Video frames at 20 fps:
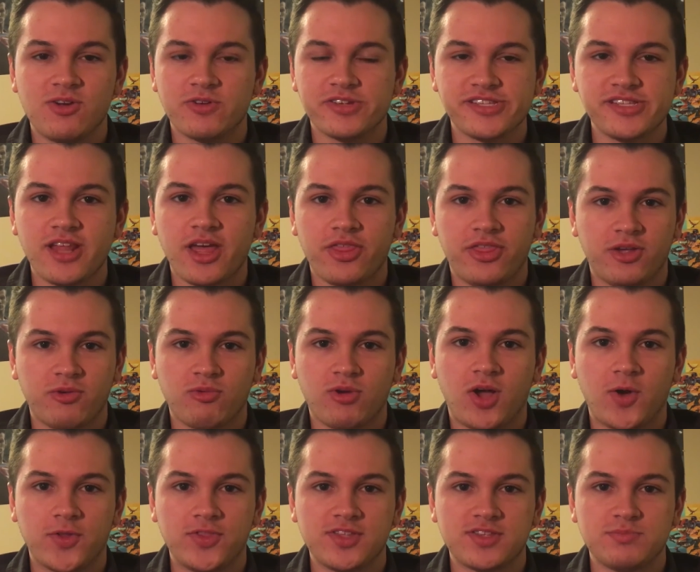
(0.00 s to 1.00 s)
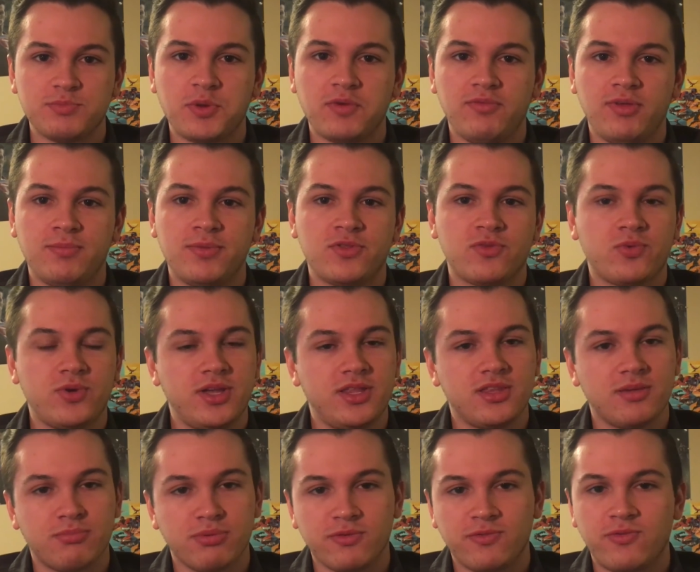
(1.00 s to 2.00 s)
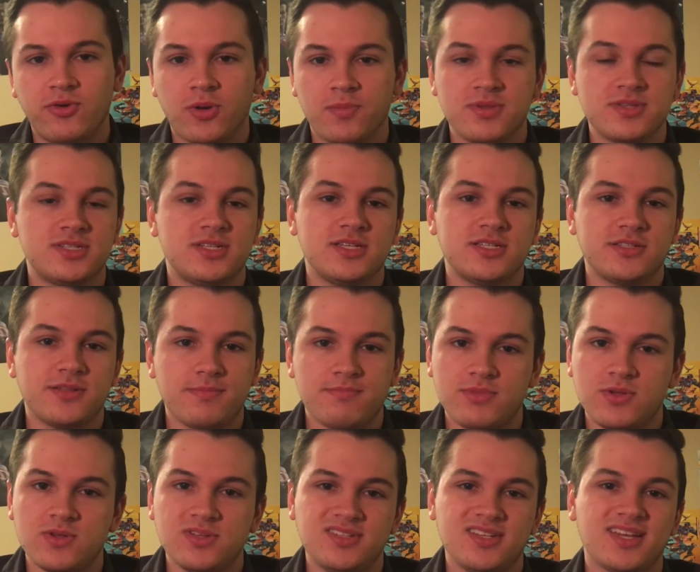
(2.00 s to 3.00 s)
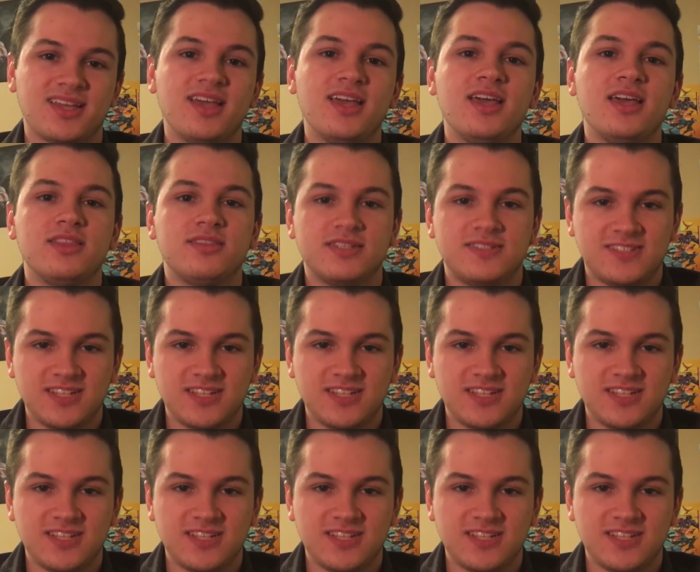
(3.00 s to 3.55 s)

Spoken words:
There was nothing wrong in this movie between the performances, the music,